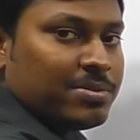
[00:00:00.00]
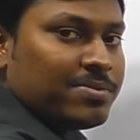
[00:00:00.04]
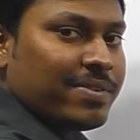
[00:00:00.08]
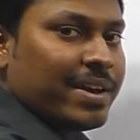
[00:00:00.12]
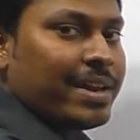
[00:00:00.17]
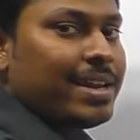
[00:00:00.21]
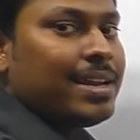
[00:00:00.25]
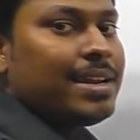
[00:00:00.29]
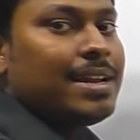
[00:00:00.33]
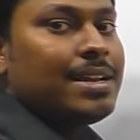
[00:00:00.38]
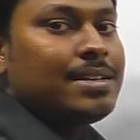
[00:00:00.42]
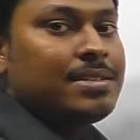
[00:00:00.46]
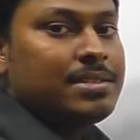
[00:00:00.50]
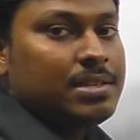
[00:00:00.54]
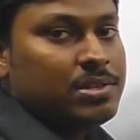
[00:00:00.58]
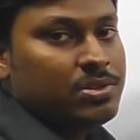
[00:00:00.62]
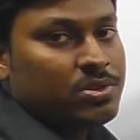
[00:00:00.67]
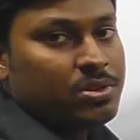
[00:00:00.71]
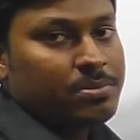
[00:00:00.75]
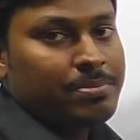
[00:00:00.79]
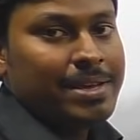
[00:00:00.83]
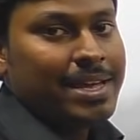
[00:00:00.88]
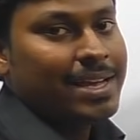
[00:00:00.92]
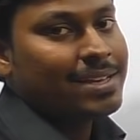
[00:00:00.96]
Final answer
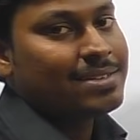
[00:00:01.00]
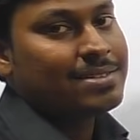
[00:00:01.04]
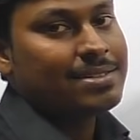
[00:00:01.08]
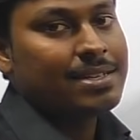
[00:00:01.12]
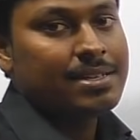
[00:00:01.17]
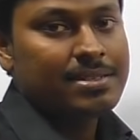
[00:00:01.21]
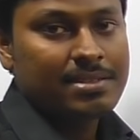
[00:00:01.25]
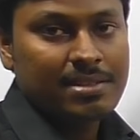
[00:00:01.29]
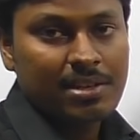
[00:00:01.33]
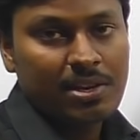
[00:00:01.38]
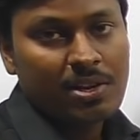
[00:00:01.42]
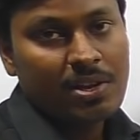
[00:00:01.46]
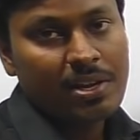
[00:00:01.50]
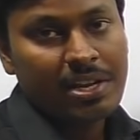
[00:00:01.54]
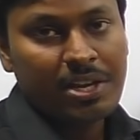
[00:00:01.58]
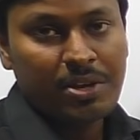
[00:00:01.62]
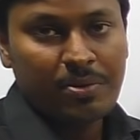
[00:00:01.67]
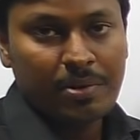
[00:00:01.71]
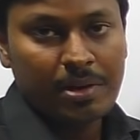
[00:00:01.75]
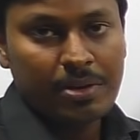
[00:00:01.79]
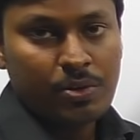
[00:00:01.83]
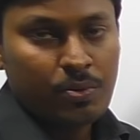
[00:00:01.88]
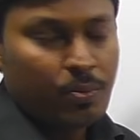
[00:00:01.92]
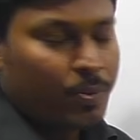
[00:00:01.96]
should be x less than or
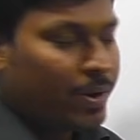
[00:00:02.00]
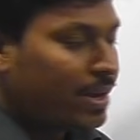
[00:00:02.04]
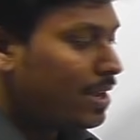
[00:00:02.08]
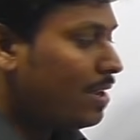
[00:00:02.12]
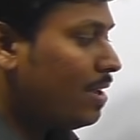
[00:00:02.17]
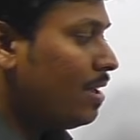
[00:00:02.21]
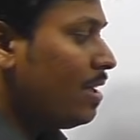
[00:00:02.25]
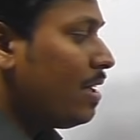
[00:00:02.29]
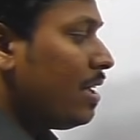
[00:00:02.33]
equal to y.